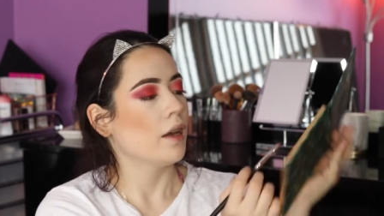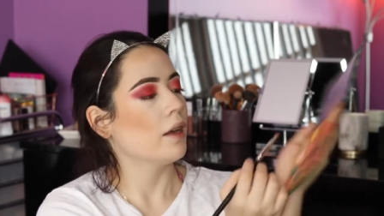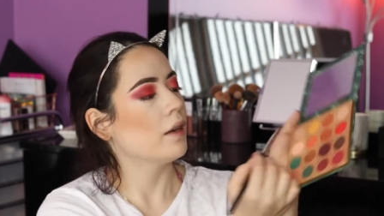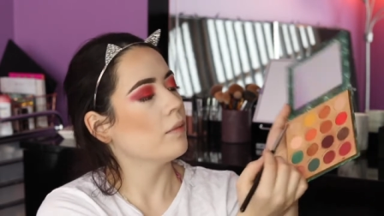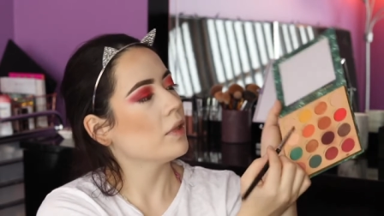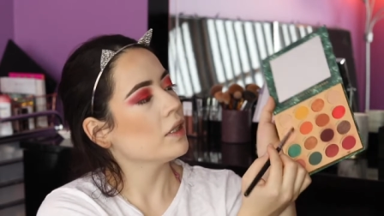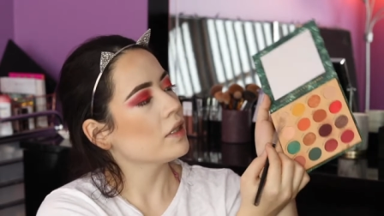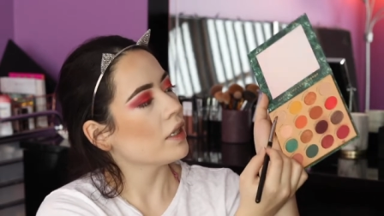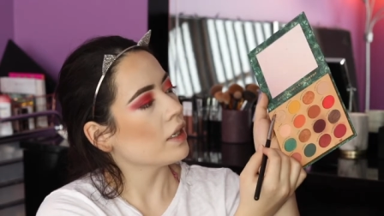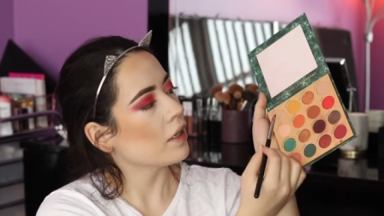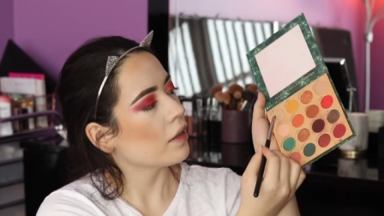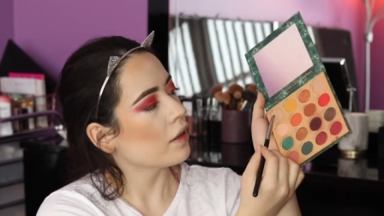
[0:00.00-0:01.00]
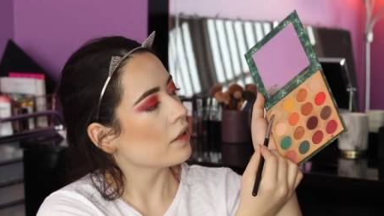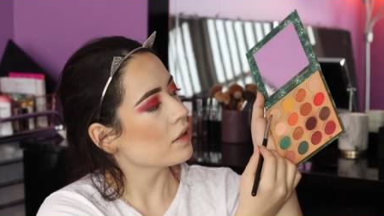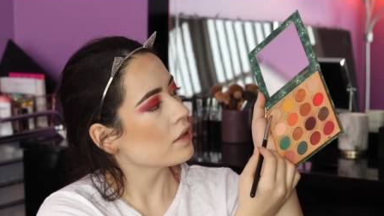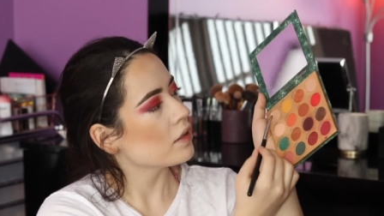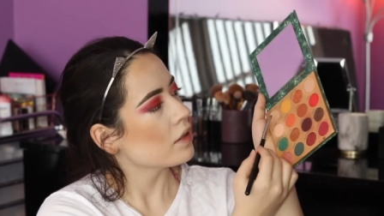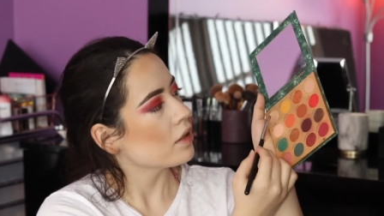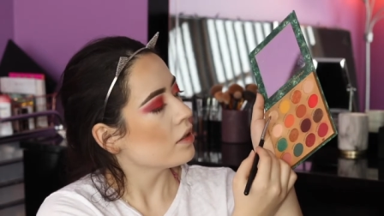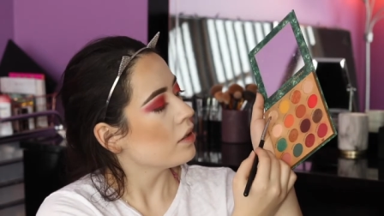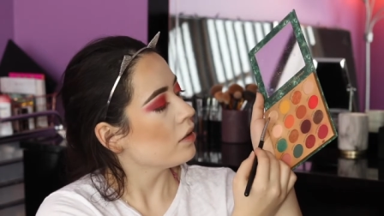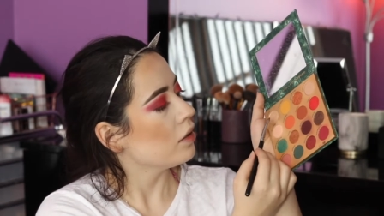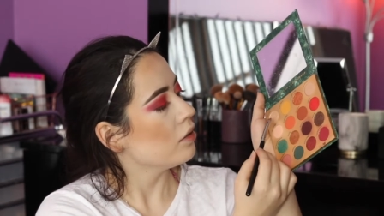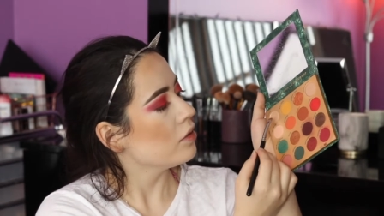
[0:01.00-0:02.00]
And I'm going to take this
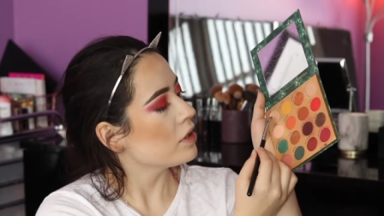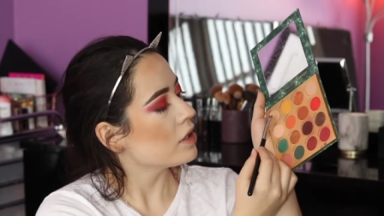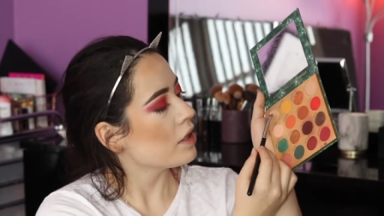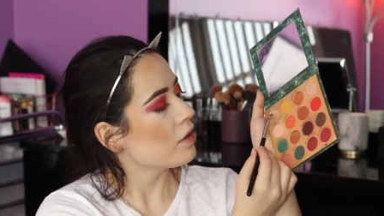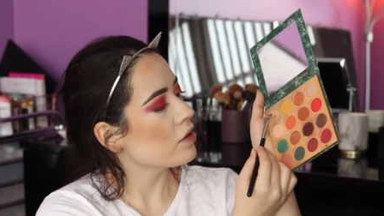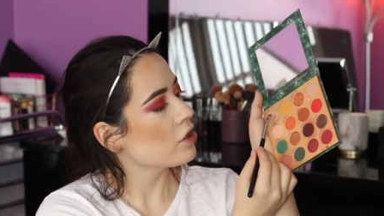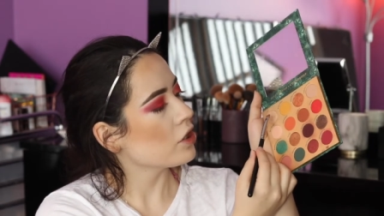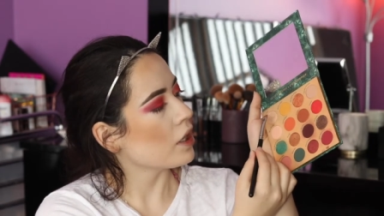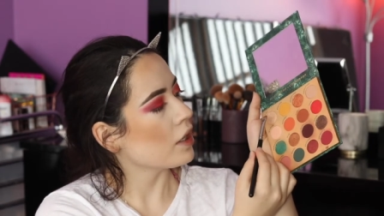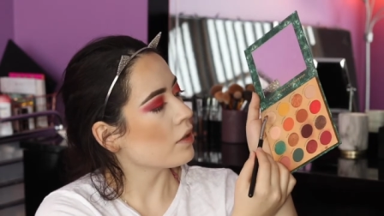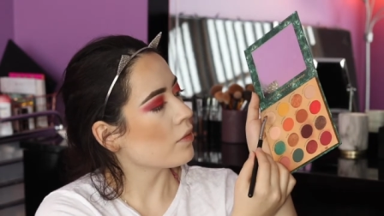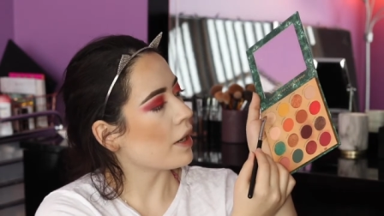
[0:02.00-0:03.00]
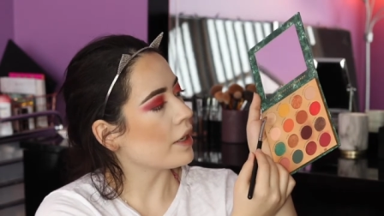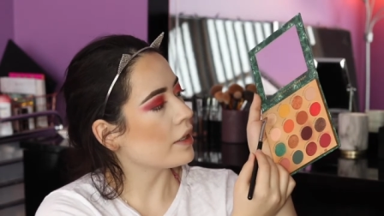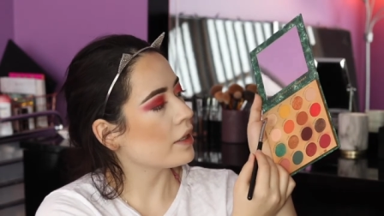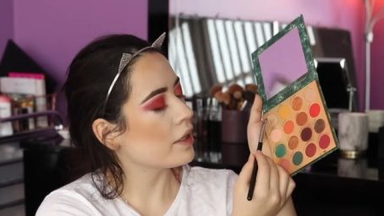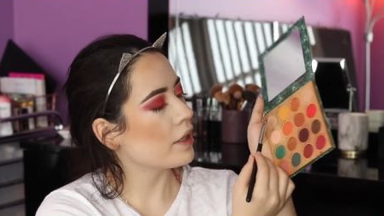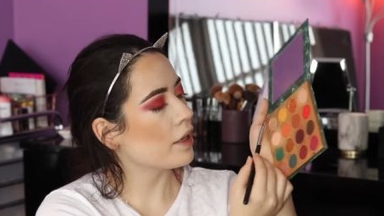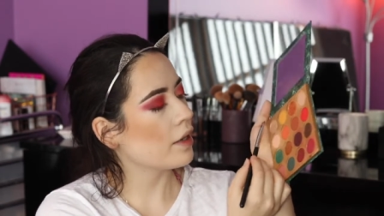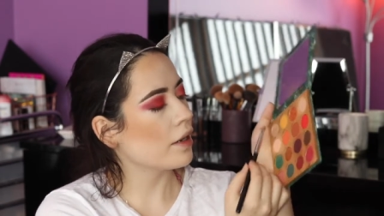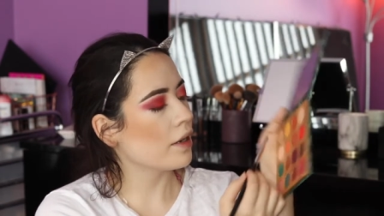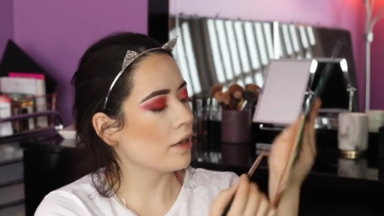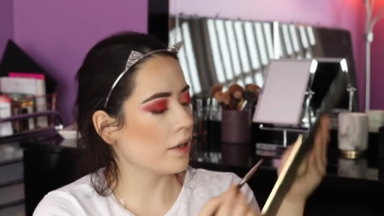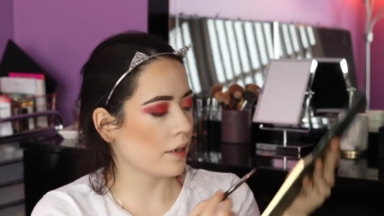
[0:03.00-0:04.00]
Lucido shade right
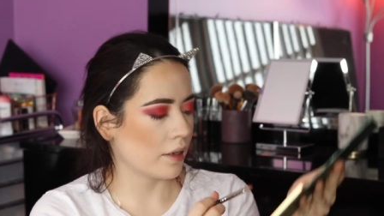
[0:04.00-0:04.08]
here